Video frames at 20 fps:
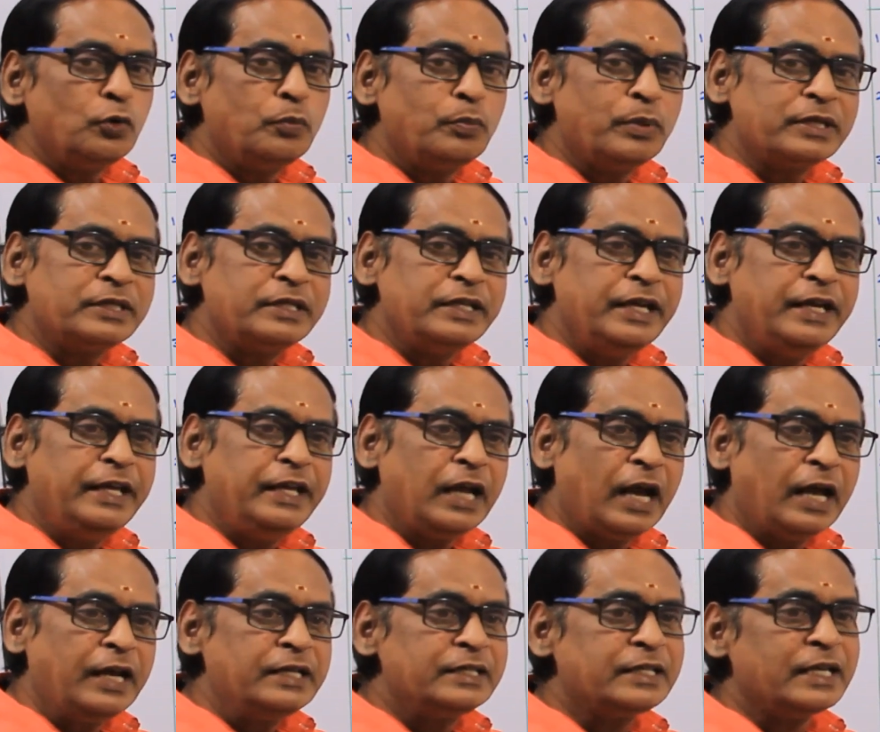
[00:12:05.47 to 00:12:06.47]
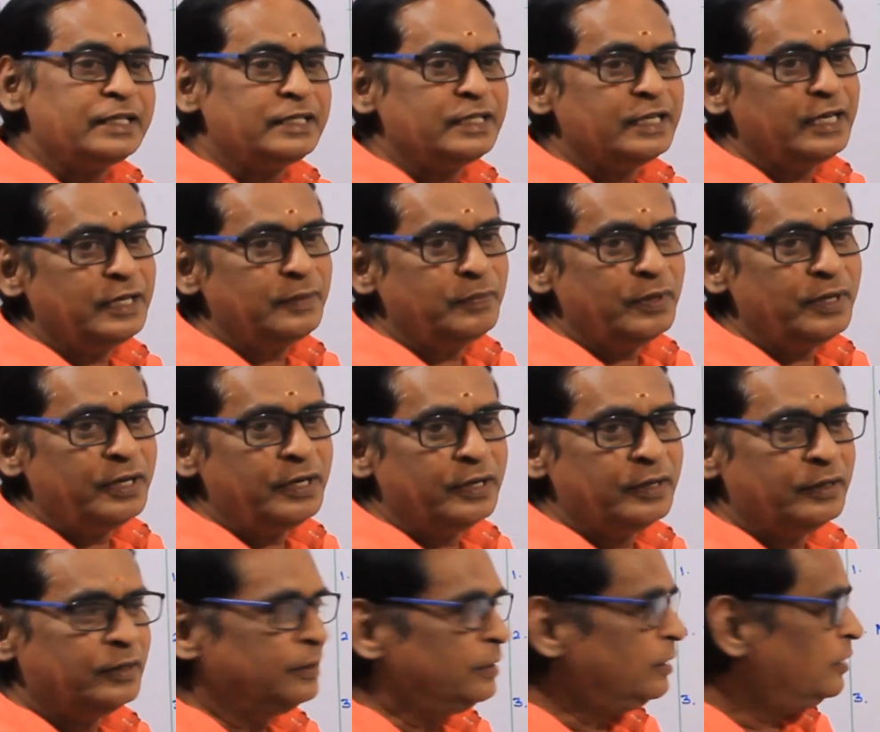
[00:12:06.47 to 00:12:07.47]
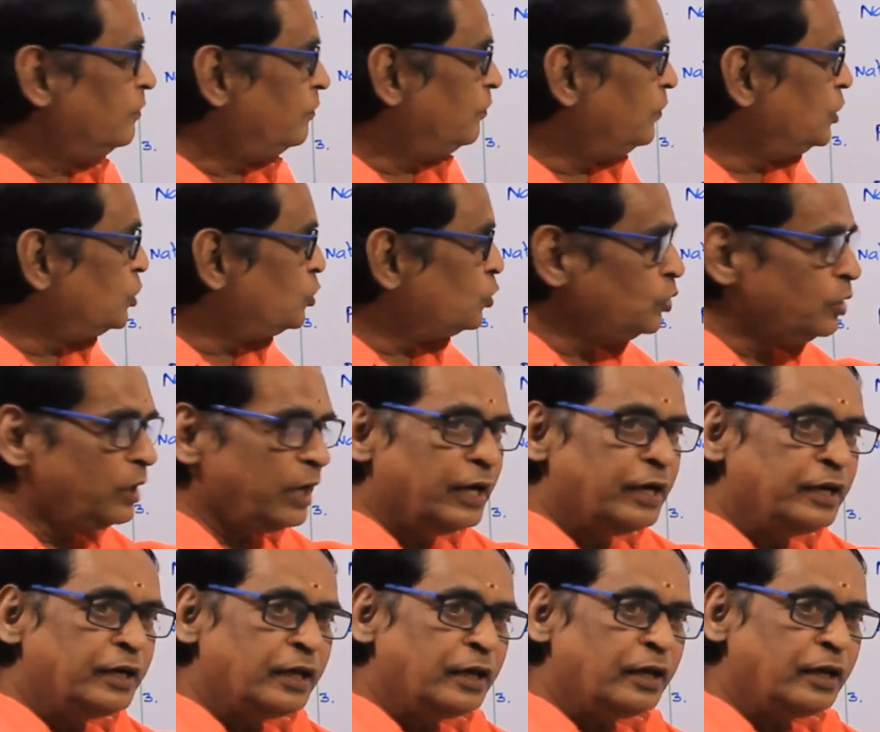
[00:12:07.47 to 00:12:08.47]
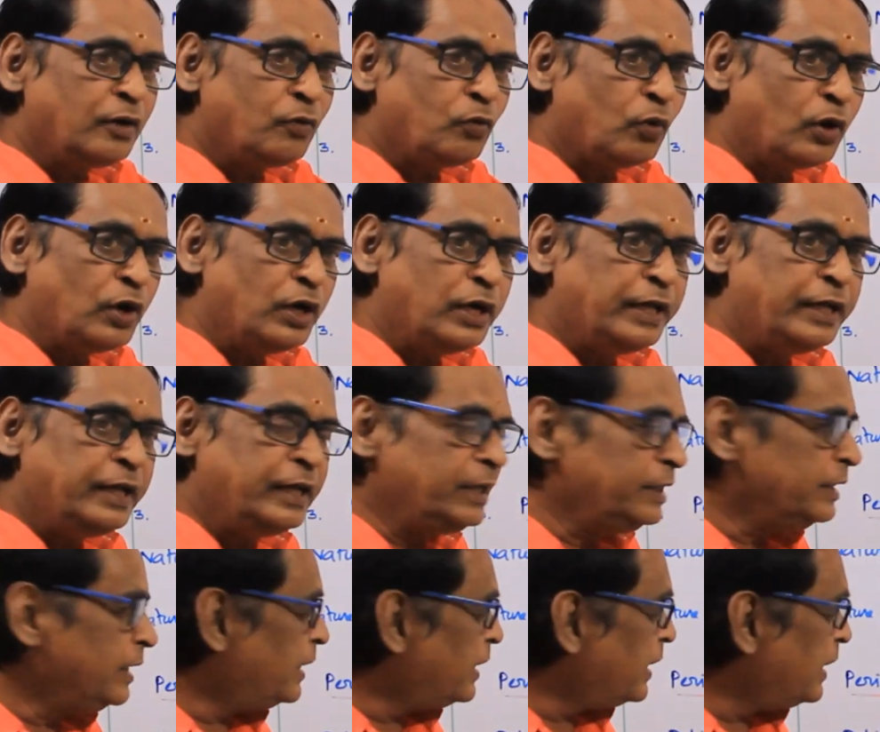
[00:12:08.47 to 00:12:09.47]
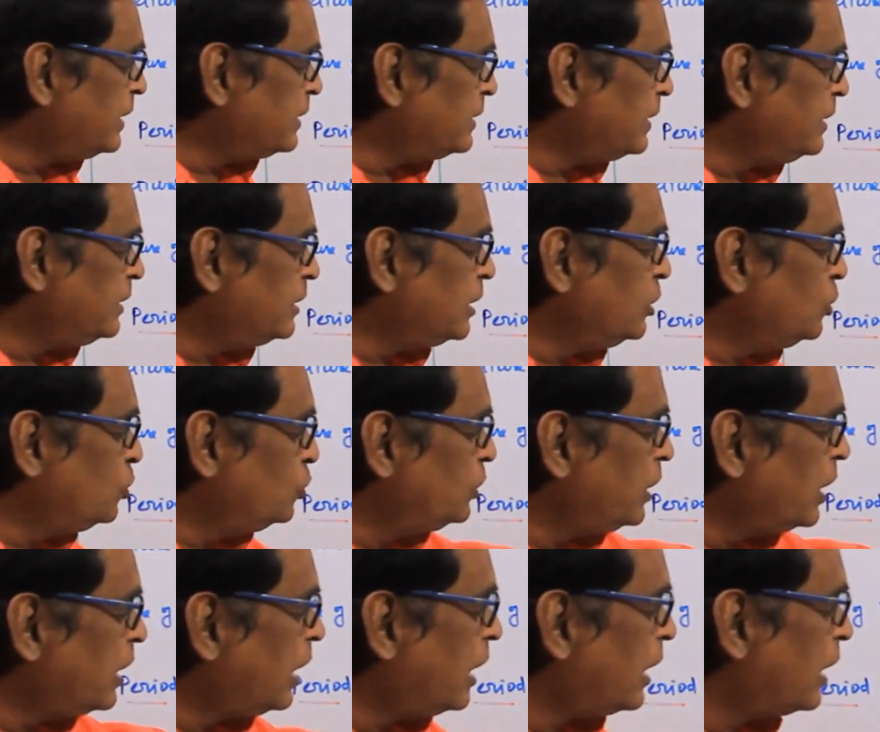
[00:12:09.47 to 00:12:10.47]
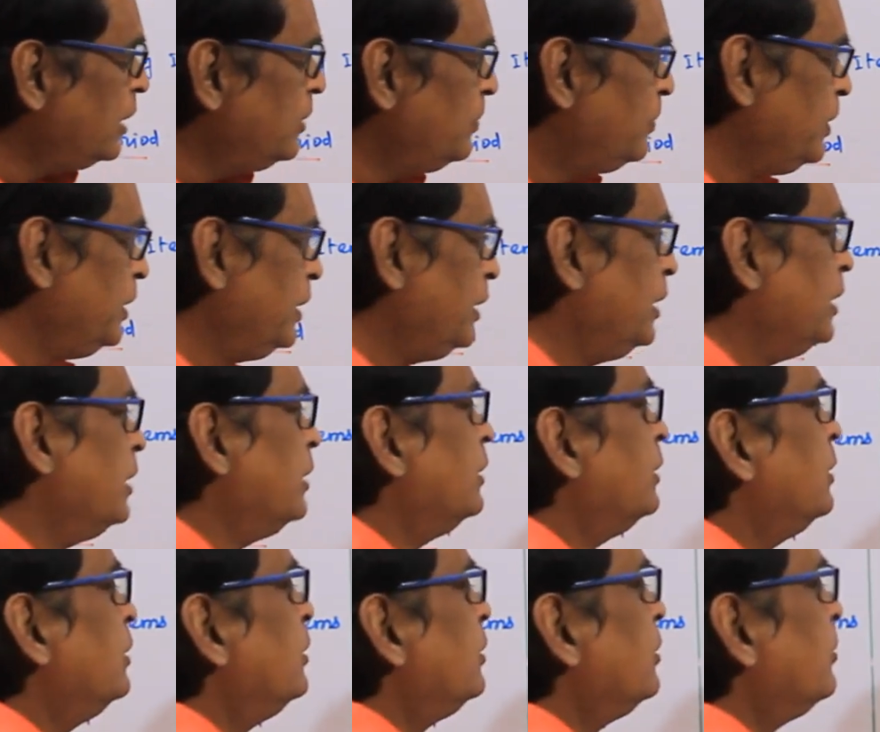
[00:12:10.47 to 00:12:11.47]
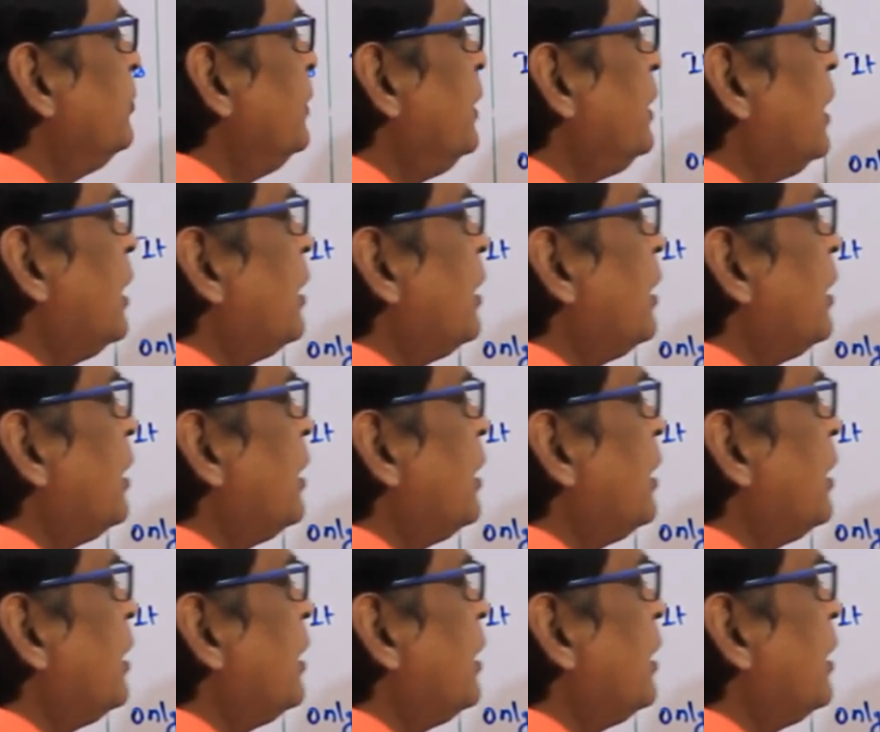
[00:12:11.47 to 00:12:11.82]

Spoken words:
to preceding and succeeding period. We should enter only the transaction to the current period. Be